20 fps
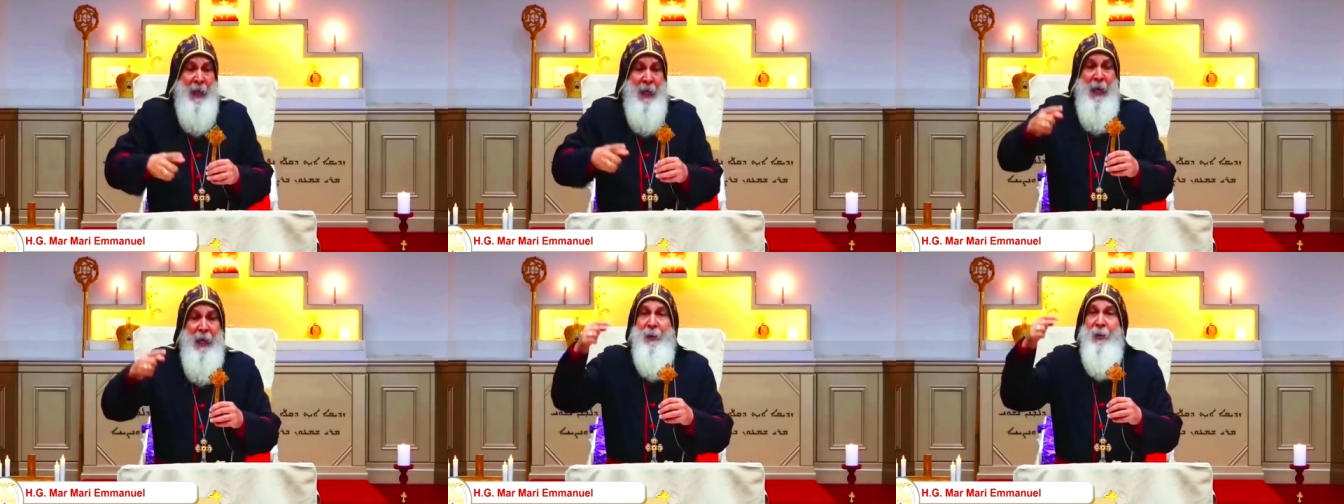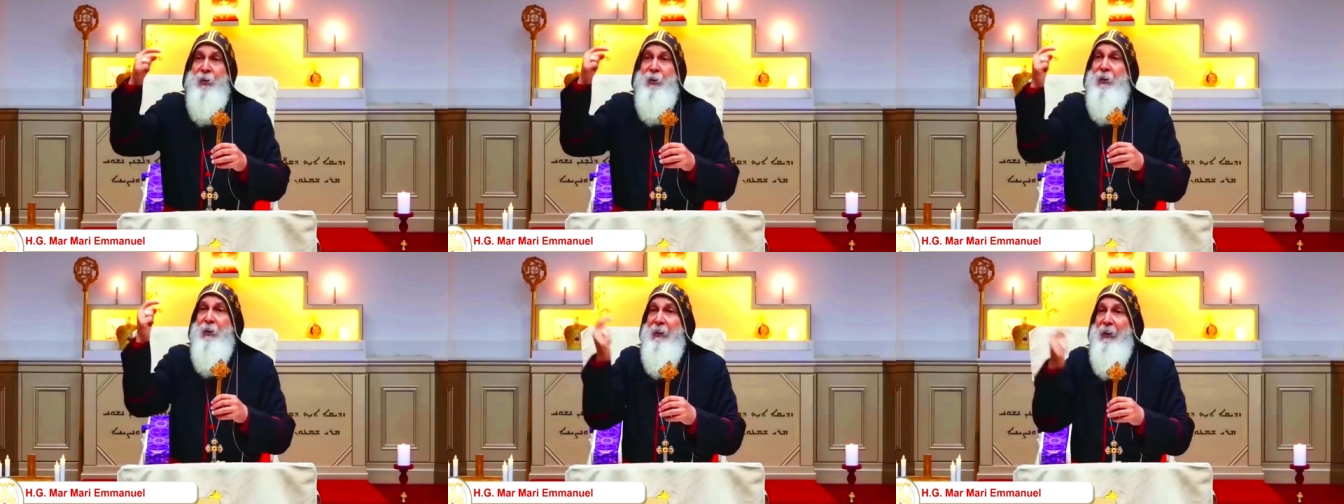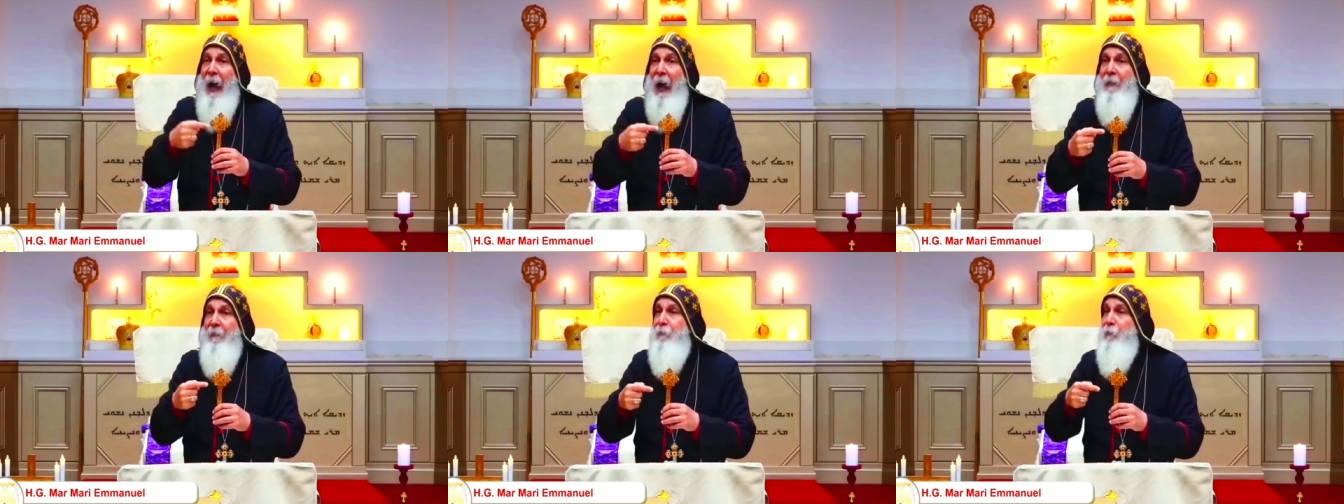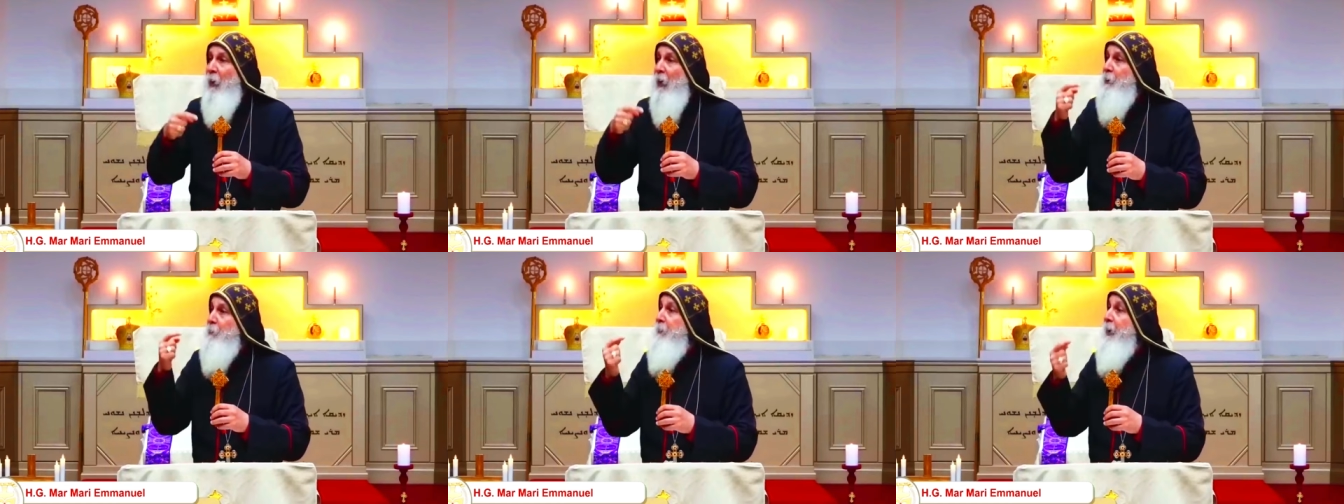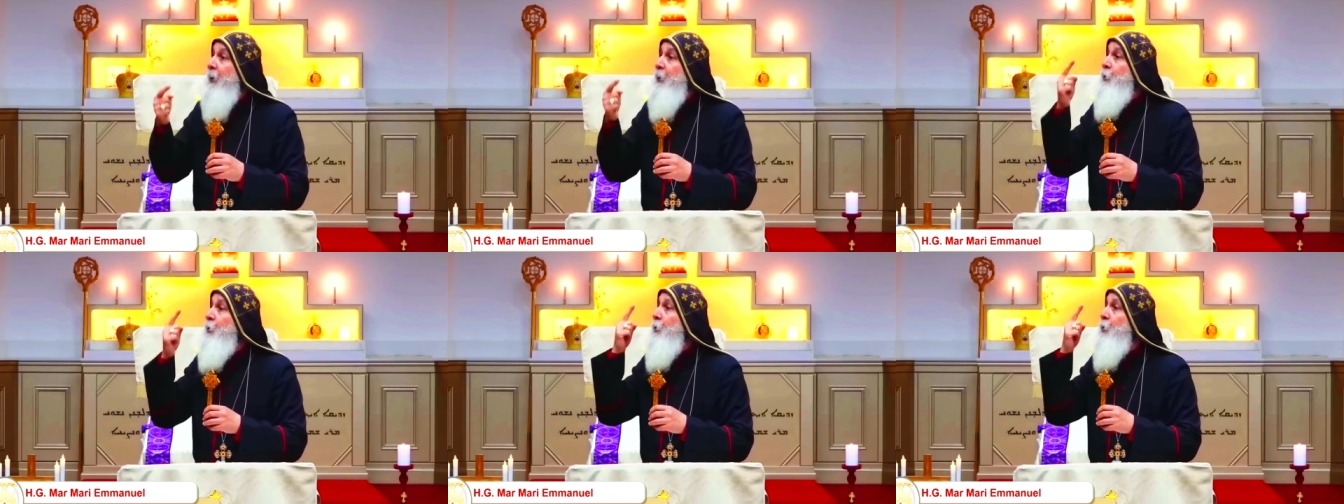It is love what
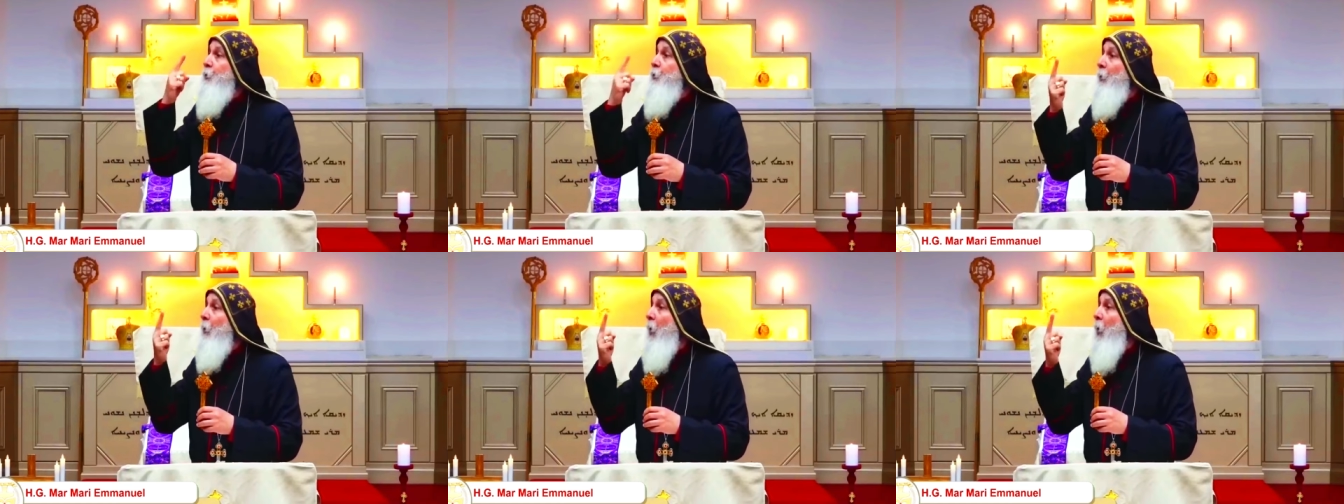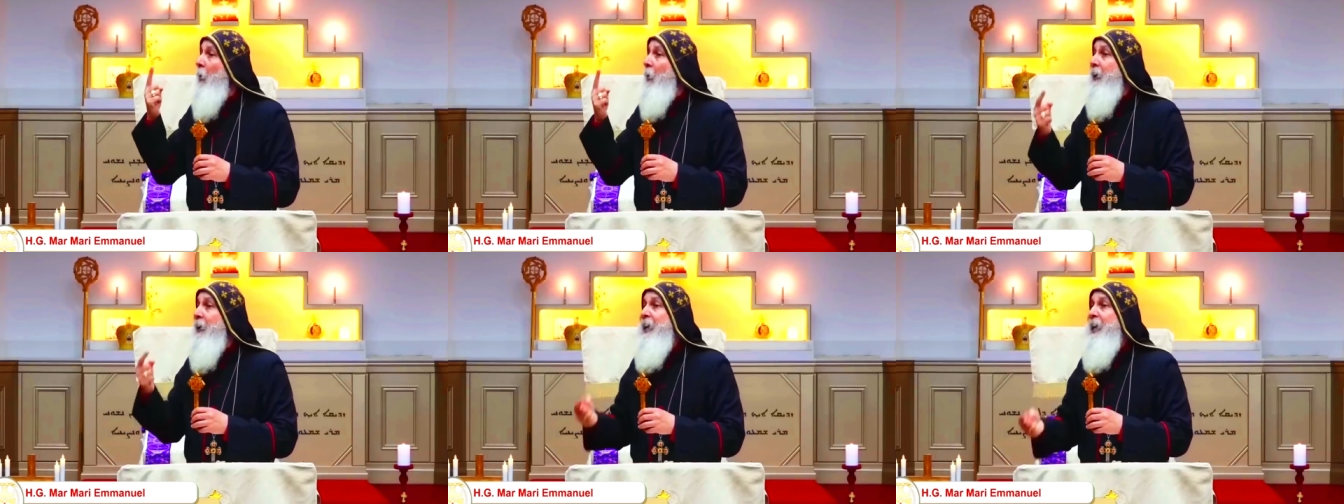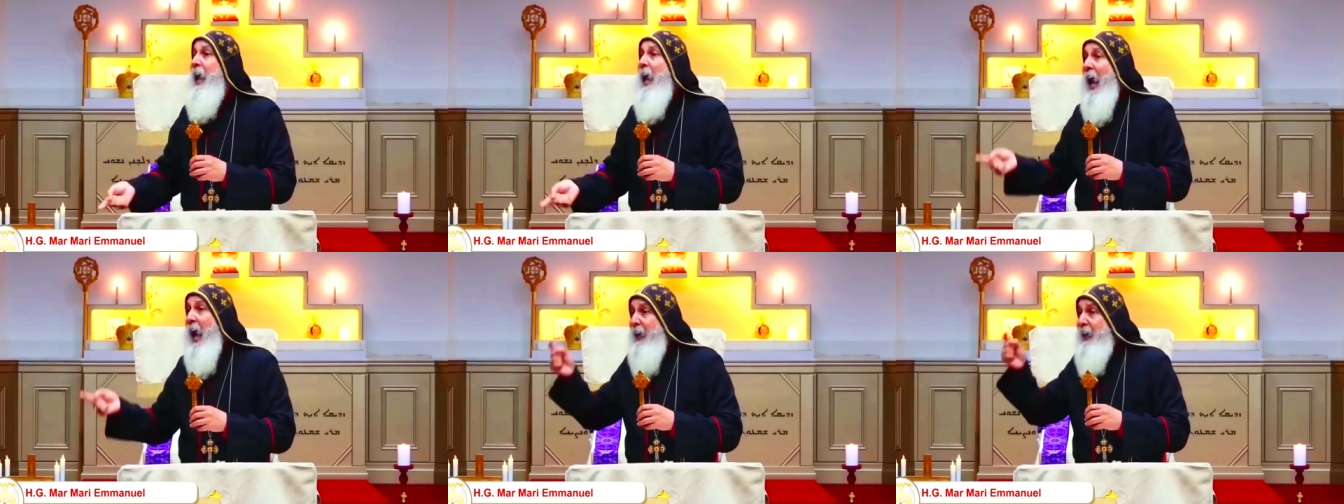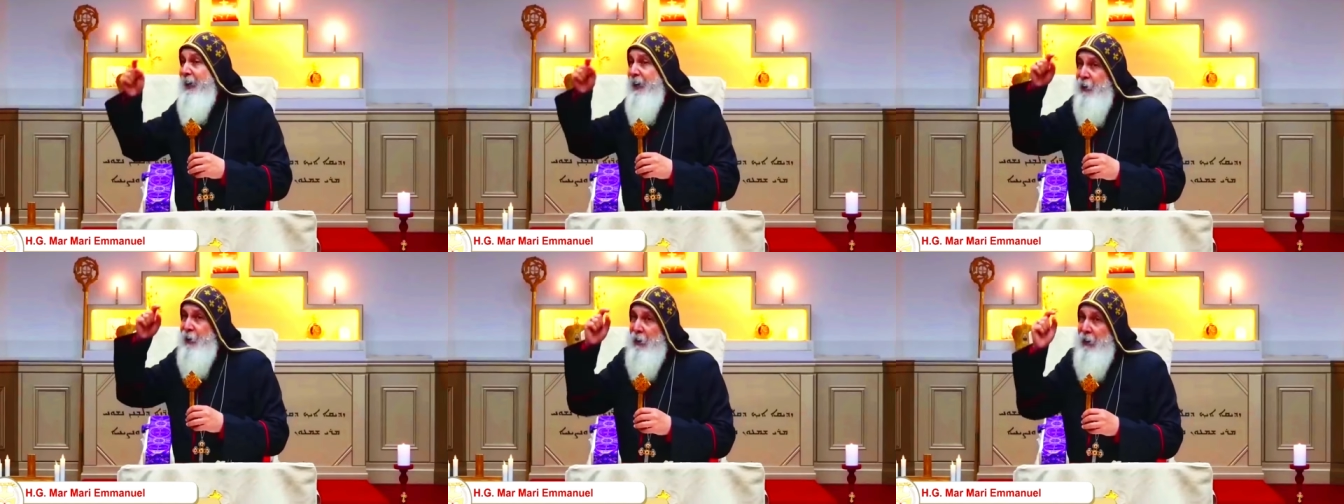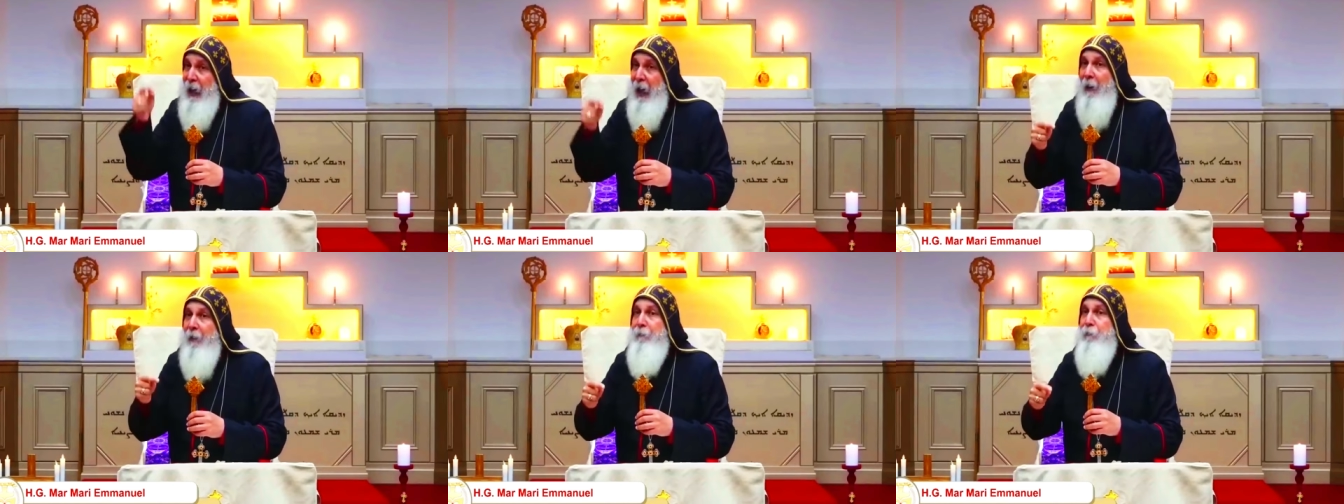makes you strong, and it is
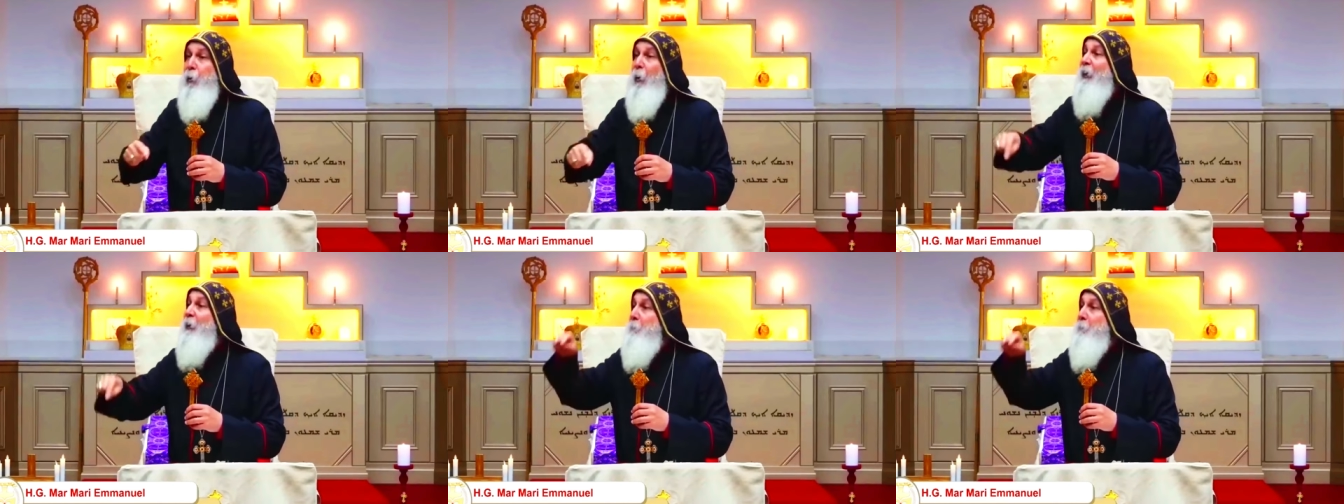love